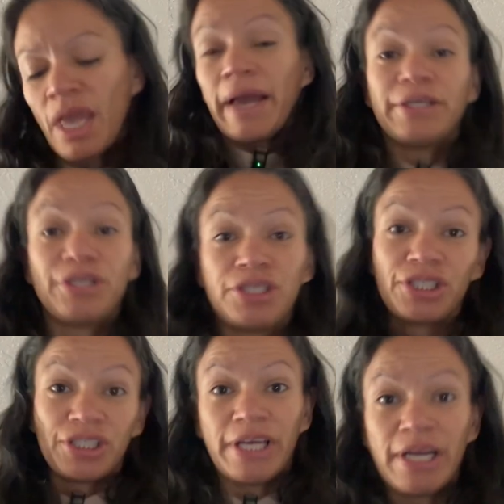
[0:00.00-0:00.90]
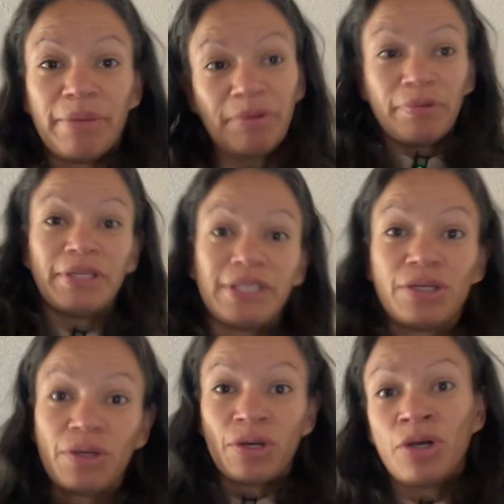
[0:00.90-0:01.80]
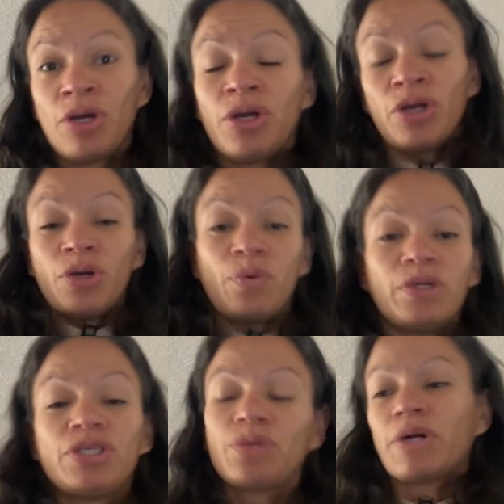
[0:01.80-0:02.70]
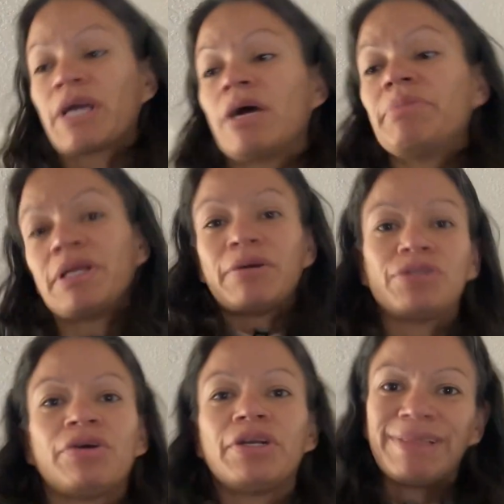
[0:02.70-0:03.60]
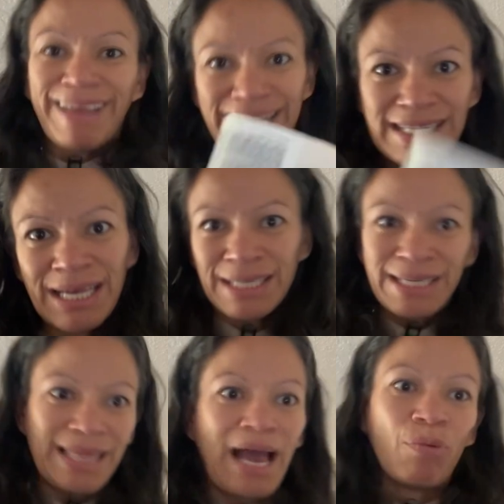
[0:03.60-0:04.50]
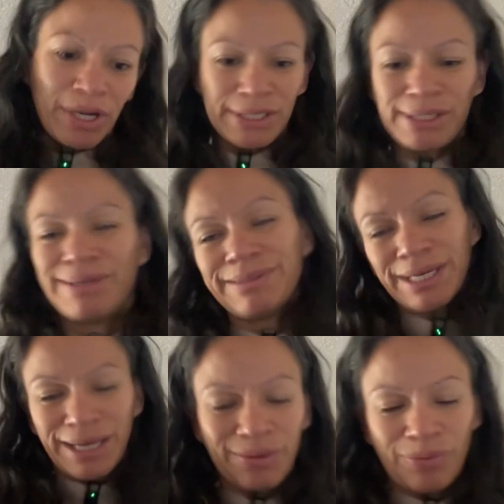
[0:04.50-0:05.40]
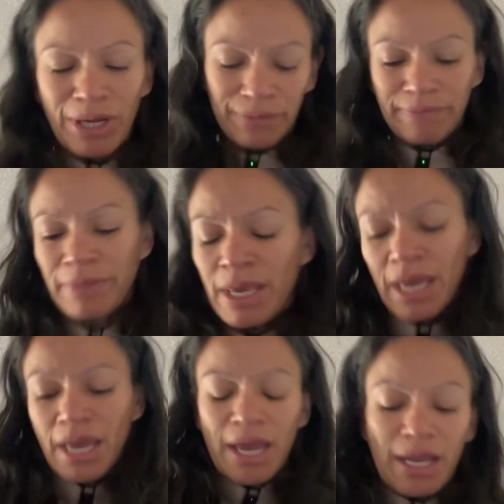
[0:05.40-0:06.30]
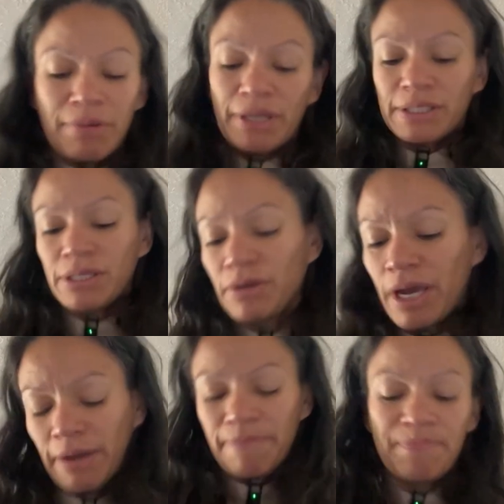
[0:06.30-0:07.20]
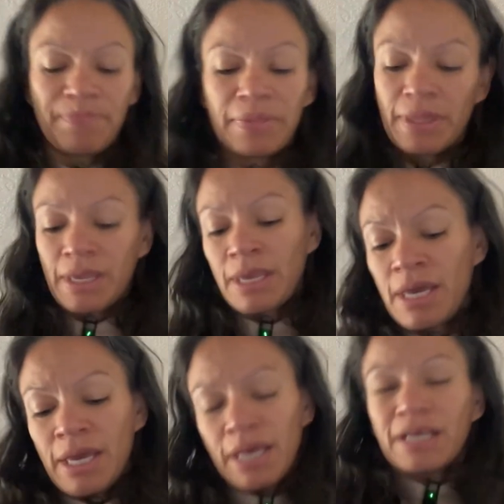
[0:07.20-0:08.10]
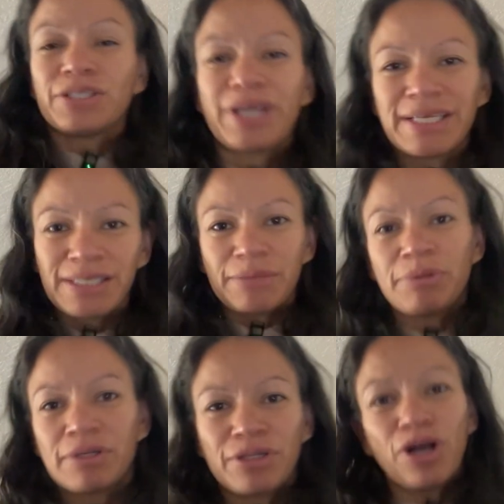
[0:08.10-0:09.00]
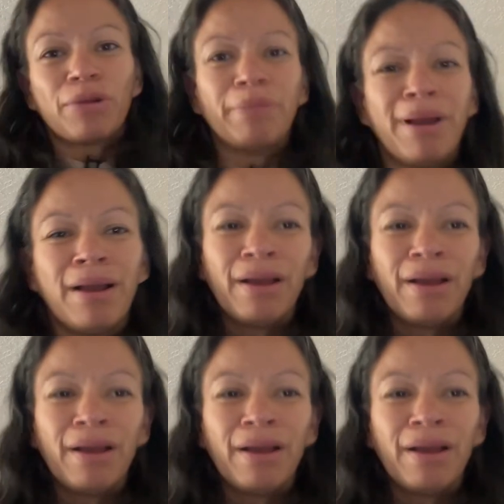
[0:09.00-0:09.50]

I should have just stayed up and went to the workout, but I was already late to that one. So I was like, oh well. Anyways, okay. She can't sleep with an alarm